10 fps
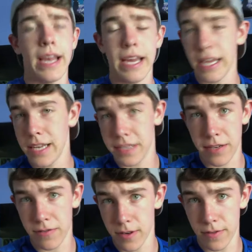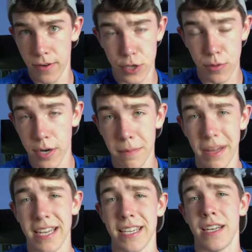easy for a freshwater
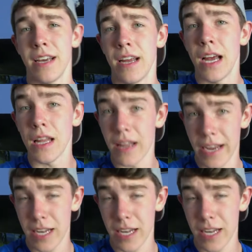planted light.